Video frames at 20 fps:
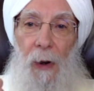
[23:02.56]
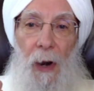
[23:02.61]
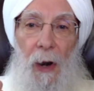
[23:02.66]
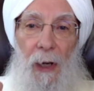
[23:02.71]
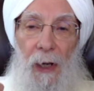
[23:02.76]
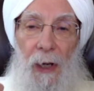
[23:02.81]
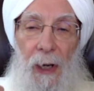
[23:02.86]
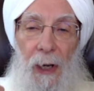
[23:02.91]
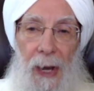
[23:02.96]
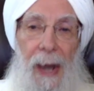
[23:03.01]
are
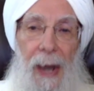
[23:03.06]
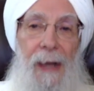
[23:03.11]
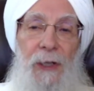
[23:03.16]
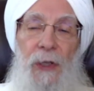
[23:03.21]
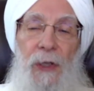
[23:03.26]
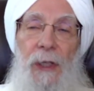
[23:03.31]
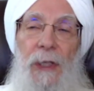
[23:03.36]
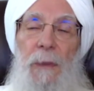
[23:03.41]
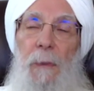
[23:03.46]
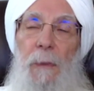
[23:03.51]

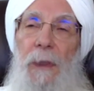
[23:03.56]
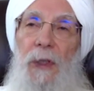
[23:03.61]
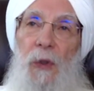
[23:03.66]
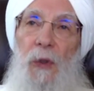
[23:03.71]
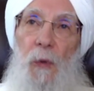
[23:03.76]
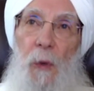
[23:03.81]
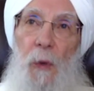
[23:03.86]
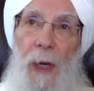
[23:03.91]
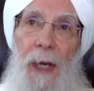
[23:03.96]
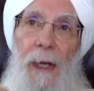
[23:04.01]
connections
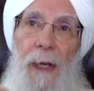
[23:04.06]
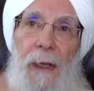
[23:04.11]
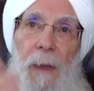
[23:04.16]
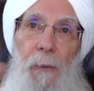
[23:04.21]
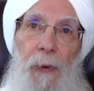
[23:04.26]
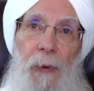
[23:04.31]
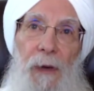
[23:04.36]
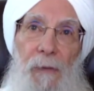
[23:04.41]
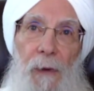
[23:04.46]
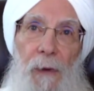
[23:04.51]
between the
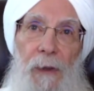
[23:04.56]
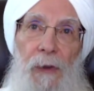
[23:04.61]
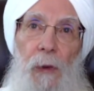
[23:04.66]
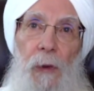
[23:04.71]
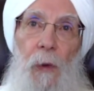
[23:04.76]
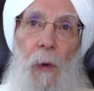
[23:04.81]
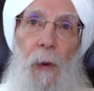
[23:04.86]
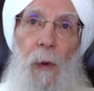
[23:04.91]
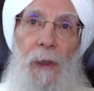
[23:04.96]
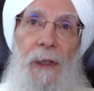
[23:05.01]

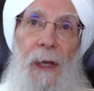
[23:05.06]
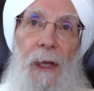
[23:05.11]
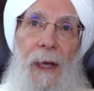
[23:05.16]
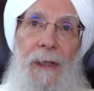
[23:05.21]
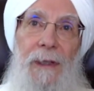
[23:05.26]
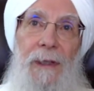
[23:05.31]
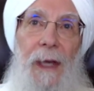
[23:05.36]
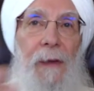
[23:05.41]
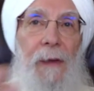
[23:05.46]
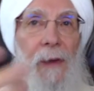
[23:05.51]
prefrontal
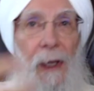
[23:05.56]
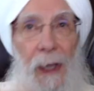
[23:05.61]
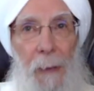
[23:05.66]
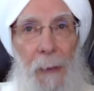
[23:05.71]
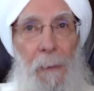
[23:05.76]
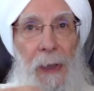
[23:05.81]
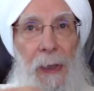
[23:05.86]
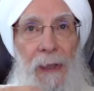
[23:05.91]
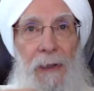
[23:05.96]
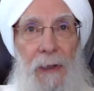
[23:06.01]
cortex and the
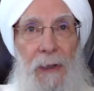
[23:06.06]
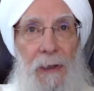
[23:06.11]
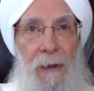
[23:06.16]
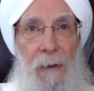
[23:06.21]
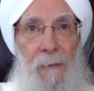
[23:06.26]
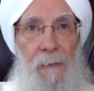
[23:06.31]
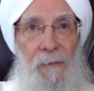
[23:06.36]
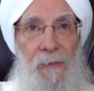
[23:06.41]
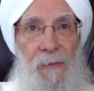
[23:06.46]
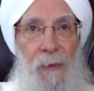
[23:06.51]
limbic
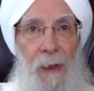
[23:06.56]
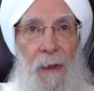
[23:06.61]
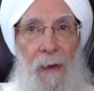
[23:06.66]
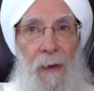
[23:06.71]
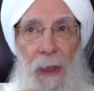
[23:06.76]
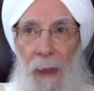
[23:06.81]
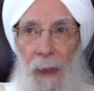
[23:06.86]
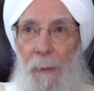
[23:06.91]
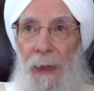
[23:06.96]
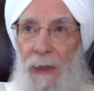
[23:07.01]
system.
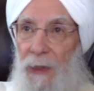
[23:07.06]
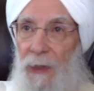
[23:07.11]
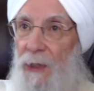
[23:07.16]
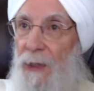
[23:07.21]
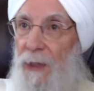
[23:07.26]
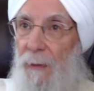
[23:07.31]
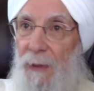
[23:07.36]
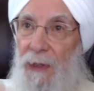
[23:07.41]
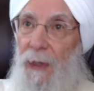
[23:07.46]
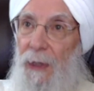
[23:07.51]
The limbic
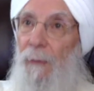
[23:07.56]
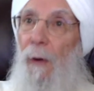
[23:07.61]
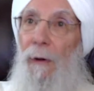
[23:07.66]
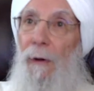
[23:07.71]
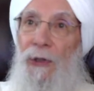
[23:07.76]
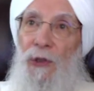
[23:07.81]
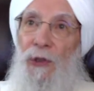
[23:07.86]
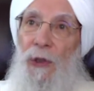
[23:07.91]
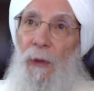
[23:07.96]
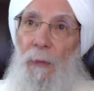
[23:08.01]
system is the
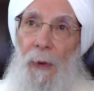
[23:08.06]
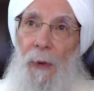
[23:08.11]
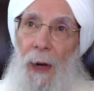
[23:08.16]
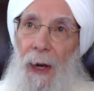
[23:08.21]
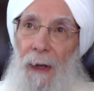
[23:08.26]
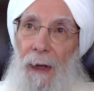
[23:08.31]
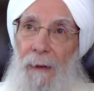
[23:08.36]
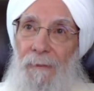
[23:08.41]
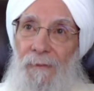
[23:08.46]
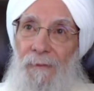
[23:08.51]
emotional
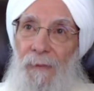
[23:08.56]
brain.